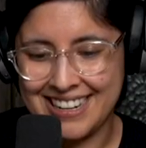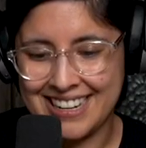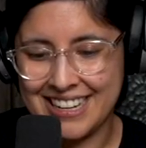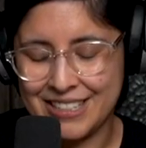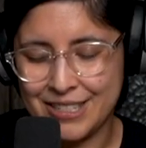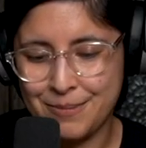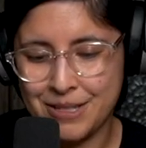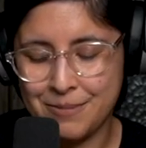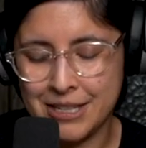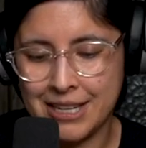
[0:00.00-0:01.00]
I can,
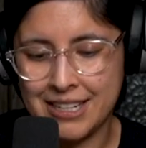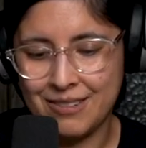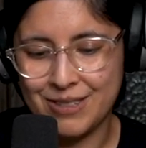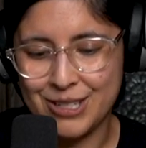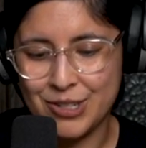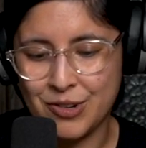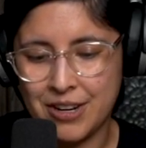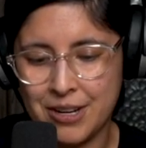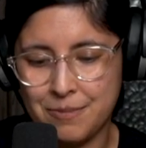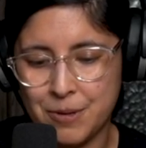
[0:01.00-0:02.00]
sometimes I can't even
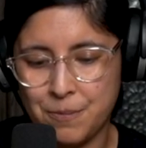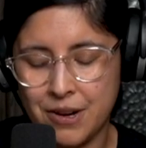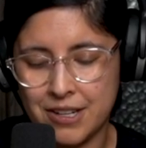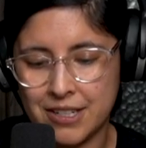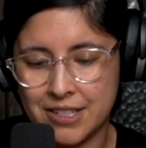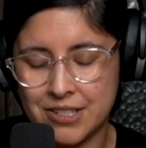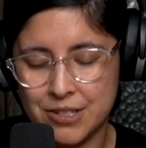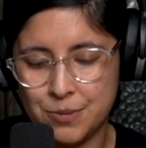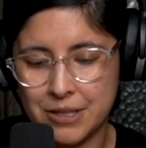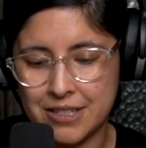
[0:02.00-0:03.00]
describe the products
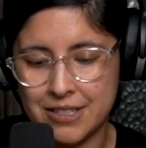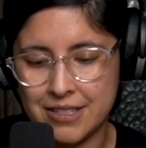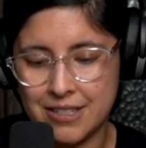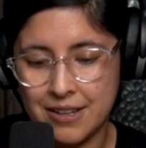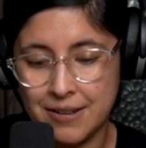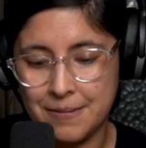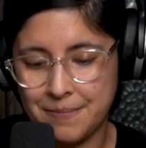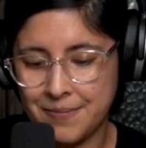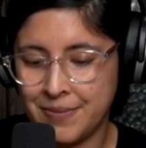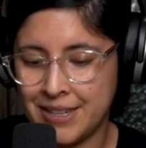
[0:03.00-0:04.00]
just because,
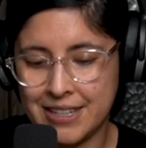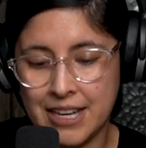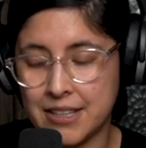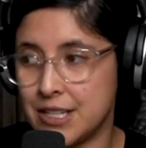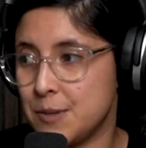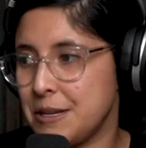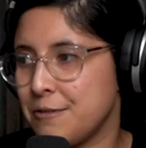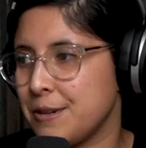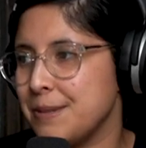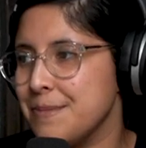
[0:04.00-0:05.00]
um, yeah, they speak
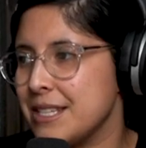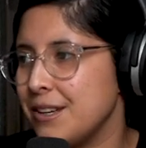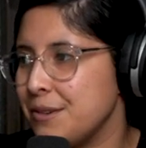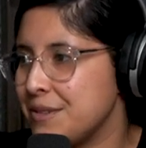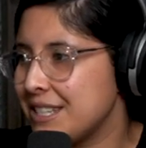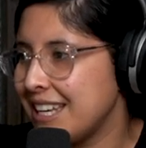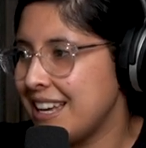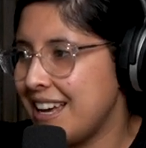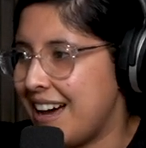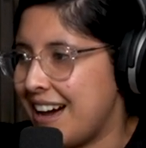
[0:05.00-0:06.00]
for themselves.
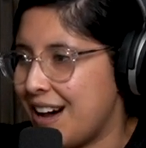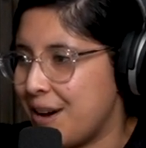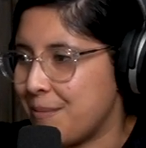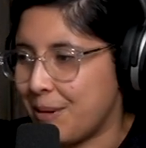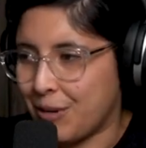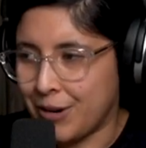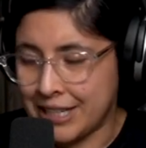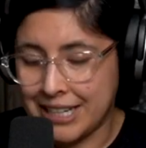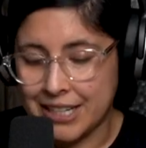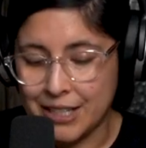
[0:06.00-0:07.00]
Um, I'm
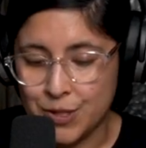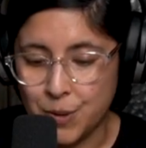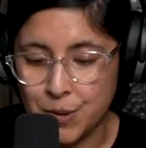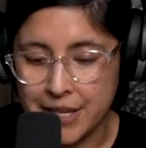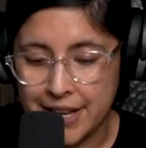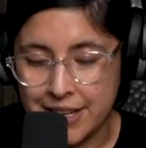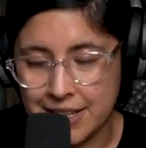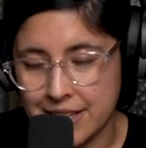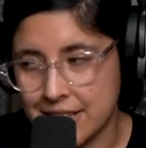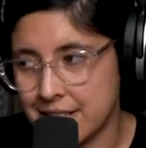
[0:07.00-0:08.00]
already getting told that
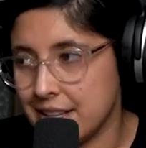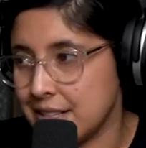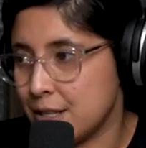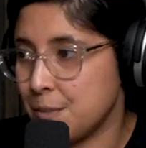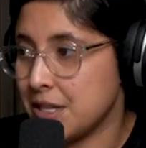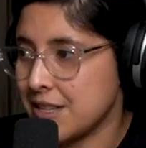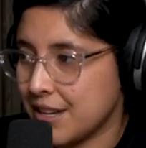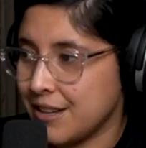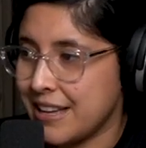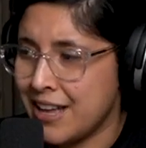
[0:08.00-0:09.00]
it smells
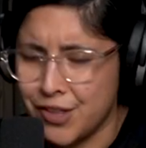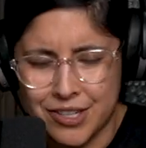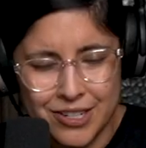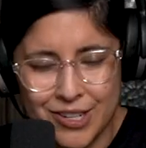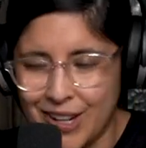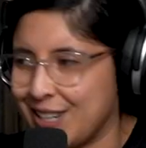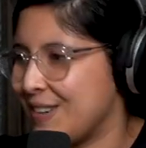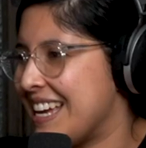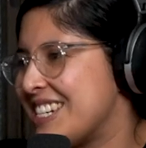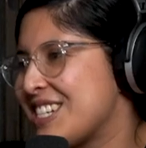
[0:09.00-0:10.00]
like a healthy Jolly
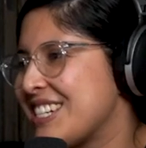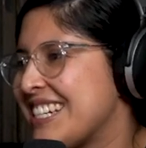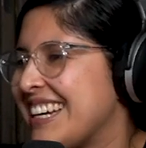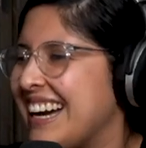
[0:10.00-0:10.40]
Rancher.